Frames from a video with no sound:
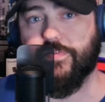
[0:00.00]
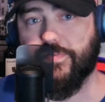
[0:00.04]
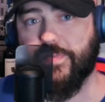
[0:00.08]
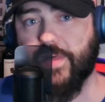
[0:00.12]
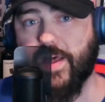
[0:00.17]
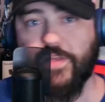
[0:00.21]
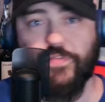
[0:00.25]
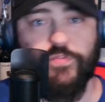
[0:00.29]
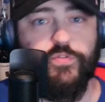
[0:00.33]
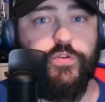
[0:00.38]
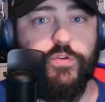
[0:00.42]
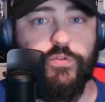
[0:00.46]

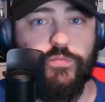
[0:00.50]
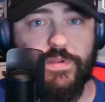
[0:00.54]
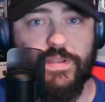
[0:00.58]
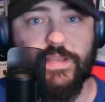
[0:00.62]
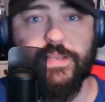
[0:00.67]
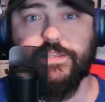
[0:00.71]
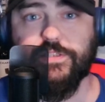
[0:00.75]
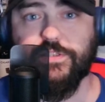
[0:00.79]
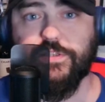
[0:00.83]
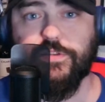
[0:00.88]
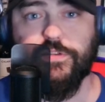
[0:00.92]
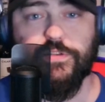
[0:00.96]
that there
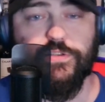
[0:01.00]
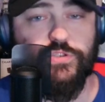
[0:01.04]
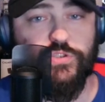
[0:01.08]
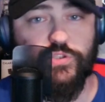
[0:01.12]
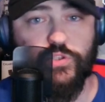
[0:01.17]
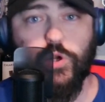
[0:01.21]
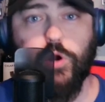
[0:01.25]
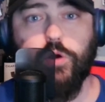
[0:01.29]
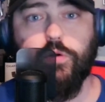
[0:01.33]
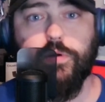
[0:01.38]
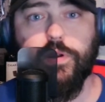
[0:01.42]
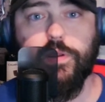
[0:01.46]
is to the
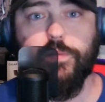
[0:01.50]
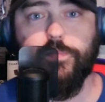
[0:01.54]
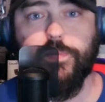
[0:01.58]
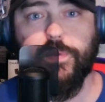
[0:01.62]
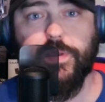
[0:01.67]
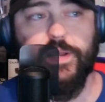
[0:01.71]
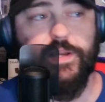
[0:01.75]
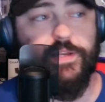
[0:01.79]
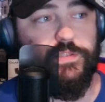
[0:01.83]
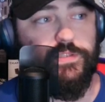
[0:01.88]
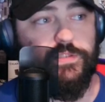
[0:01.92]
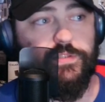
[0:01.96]
story,
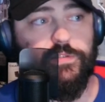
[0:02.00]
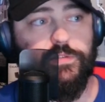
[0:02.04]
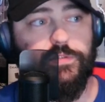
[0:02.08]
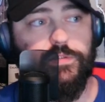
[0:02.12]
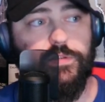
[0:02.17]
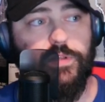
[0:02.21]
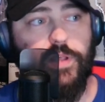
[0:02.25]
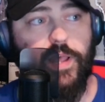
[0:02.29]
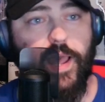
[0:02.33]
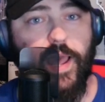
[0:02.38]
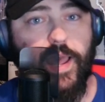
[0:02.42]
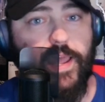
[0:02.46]
because,
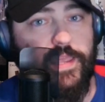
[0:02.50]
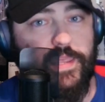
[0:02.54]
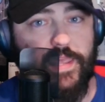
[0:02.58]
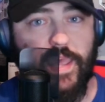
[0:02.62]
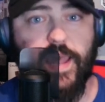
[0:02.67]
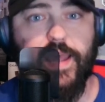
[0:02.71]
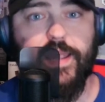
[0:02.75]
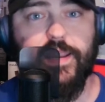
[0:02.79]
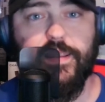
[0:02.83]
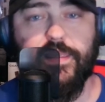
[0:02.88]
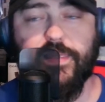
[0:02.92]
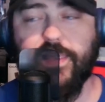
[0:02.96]

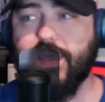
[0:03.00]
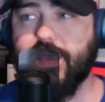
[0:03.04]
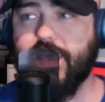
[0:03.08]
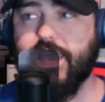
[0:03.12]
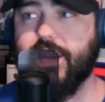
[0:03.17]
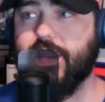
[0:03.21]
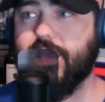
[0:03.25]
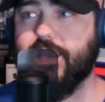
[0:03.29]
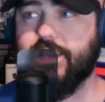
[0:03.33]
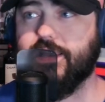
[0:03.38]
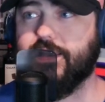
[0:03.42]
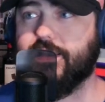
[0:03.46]
again, like
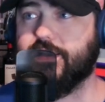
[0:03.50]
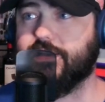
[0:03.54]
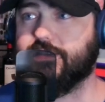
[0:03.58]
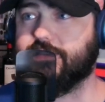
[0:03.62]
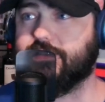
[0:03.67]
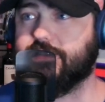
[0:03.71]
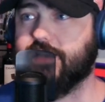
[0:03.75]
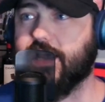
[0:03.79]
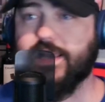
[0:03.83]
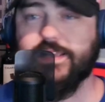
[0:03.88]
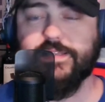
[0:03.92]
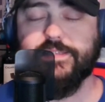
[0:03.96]
any
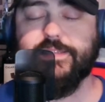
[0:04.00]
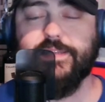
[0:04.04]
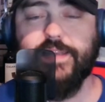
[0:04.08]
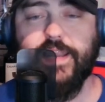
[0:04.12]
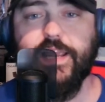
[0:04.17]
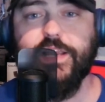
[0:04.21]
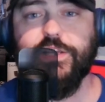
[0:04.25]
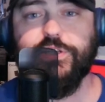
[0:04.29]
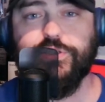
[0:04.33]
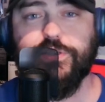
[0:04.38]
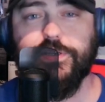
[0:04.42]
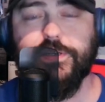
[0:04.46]

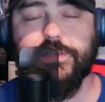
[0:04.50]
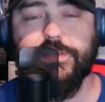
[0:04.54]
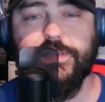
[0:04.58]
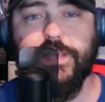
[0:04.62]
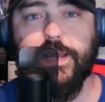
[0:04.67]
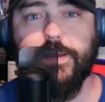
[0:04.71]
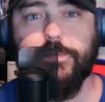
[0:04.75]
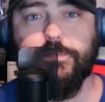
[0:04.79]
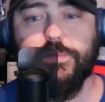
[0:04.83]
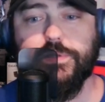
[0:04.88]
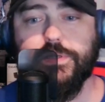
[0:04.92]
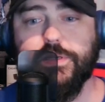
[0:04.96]
assassination
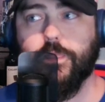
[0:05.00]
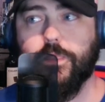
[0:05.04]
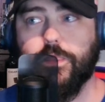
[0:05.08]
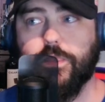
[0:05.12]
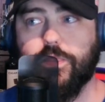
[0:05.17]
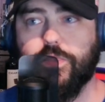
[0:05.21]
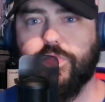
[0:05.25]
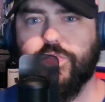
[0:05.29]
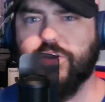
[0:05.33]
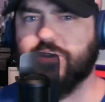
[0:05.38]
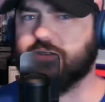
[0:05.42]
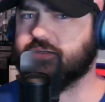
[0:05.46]
attempt,
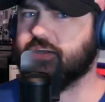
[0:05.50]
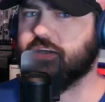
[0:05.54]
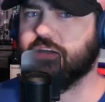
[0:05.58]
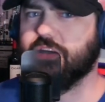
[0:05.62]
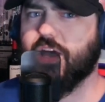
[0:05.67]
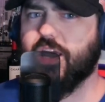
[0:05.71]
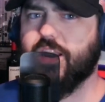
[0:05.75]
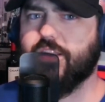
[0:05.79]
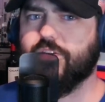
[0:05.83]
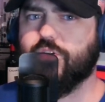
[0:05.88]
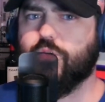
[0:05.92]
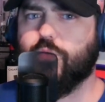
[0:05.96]
there's a
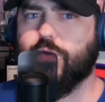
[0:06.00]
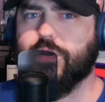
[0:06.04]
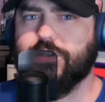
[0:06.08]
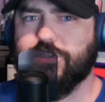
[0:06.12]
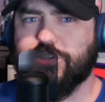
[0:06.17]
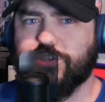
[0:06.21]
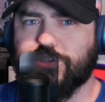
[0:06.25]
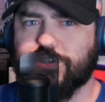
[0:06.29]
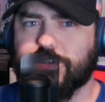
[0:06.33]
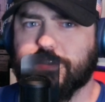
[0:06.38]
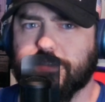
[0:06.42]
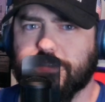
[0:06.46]
lot of
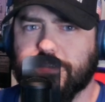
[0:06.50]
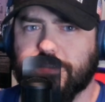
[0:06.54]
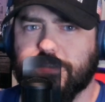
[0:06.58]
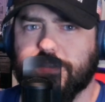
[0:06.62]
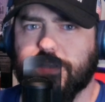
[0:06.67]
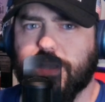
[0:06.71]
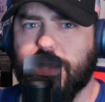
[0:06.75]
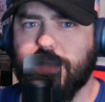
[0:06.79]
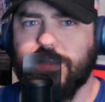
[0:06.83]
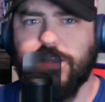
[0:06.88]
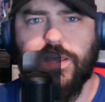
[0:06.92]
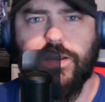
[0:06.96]
questions,
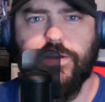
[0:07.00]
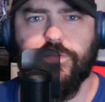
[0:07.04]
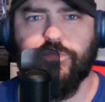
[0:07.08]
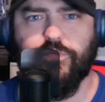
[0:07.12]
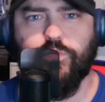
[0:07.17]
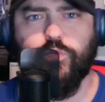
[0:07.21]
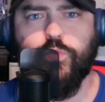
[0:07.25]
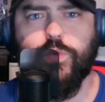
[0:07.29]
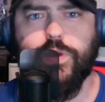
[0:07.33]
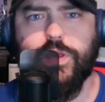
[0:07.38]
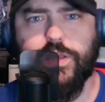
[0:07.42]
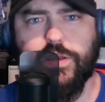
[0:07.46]
a lot of
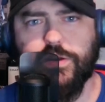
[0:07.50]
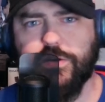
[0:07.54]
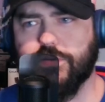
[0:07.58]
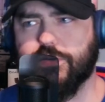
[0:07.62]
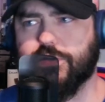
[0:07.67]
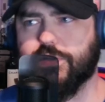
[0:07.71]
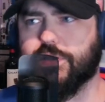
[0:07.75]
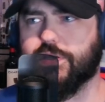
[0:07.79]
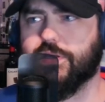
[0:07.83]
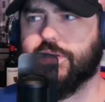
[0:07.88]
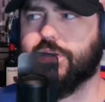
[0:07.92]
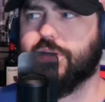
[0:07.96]

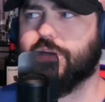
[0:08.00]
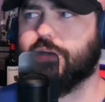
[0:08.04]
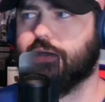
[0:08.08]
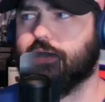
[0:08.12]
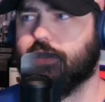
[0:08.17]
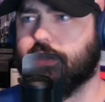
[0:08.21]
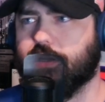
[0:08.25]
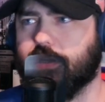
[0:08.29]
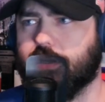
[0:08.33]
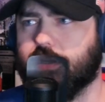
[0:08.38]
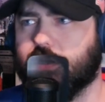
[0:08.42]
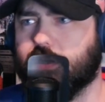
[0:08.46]
weird
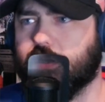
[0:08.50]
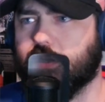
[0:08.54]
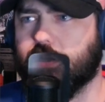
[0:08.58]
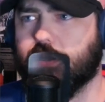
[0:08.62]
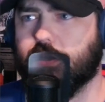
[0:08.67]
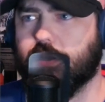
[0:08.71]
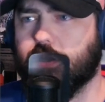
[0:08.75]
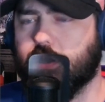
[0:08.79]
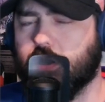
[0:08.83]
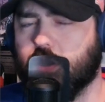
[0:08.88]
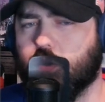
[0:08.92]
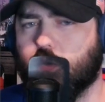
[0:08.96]

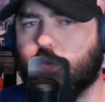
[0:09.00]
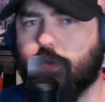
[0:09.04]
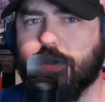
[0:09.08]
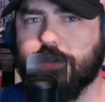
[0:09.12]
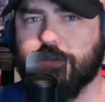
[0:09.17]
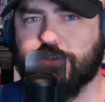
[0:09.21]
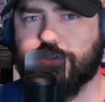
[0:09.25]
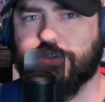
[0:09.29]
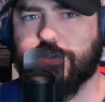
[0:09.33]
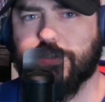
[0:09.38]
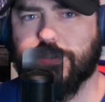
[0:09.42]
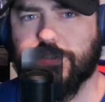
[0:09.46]

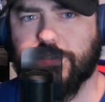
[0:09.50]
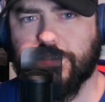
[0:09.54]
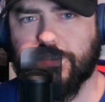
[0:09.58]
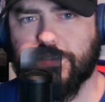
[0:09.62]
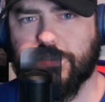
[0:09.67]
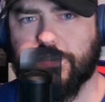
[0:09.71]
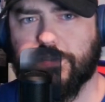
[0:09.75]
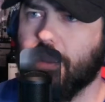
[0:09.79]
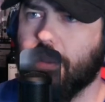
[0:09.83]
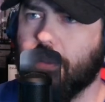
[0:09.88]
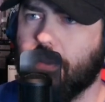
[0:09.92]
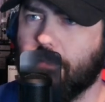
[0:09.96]
questions.
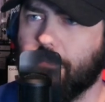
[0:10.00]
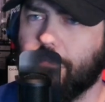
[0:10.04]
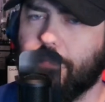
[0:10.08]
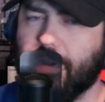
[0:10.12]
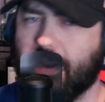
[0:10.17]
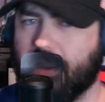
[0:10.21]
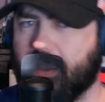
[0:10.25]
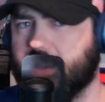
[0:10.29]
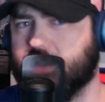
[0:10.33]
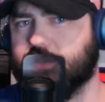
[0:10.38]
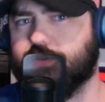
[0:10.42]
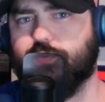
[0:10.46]

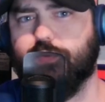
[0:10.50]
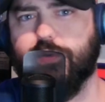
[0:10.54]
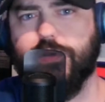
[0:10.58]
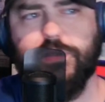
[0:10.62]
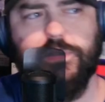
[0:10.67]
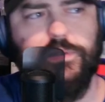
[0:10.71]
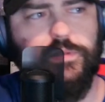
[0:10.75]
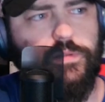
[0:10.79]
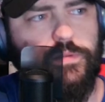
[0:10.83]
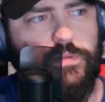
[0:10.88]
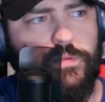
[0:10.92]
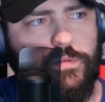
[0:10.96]
But I guess
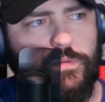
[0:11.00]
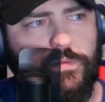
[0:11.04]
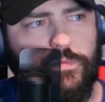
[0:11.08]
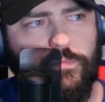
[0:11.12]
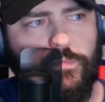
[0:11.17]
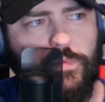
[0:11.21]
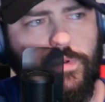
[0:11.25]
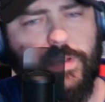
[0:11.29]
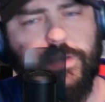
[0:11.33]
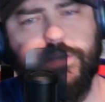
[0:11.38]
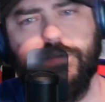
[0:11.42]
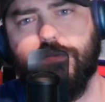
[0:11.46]
we'll
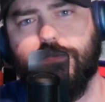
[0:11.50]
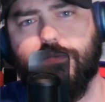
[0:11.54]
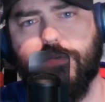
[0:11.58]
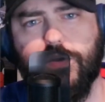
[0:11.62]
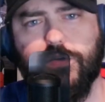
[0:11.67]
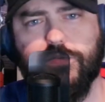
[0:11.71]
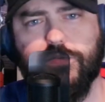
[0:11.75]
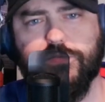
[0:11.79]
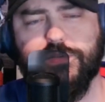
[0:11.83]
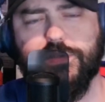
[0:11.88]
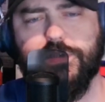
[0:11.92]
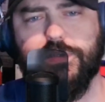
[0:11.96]
get to
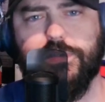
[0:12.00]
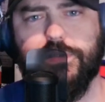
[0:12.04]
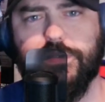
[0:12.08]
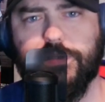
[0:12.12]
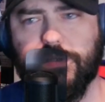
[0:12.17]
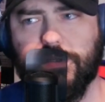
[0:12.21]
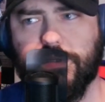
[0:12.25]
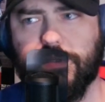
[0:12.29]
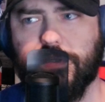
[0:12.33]
those in